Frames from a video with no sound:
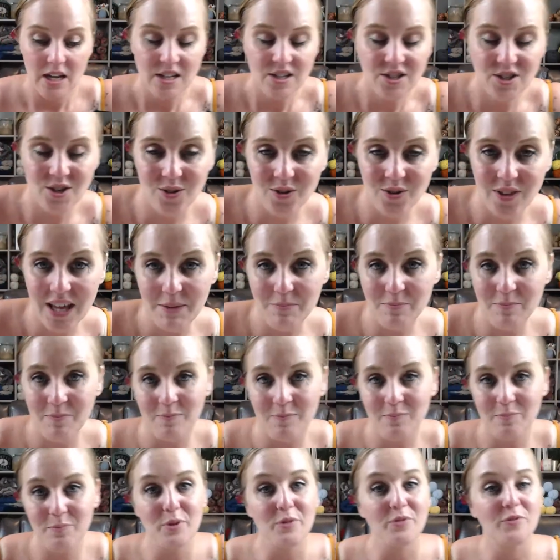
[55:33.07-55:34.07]
So they
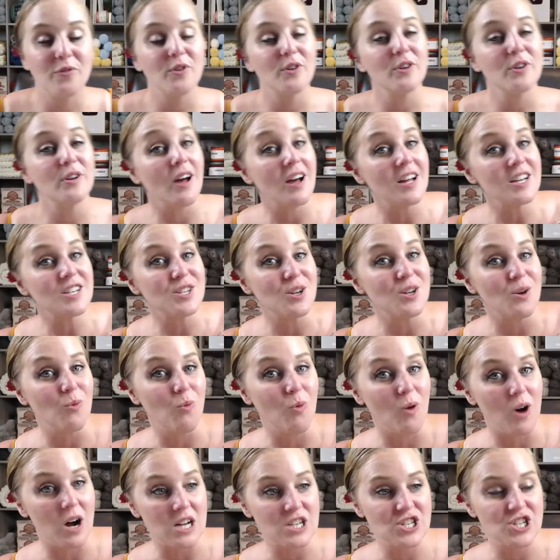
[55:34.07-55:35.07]
prefer not to
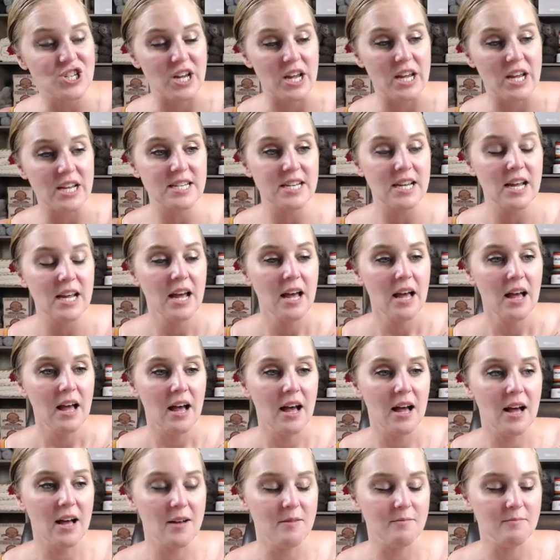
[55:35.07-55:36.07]
wash it.
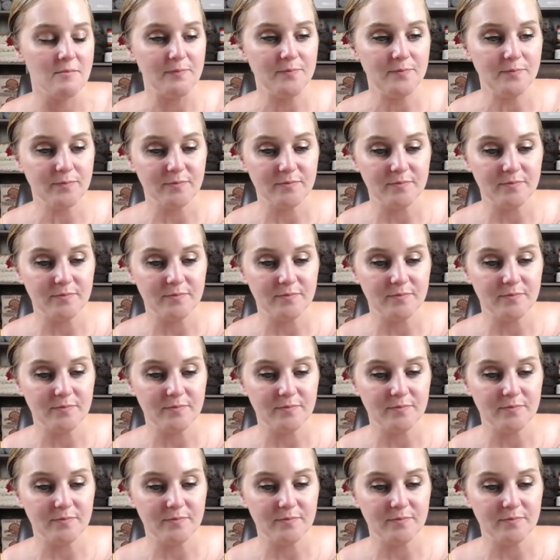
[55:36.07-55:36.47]
Um,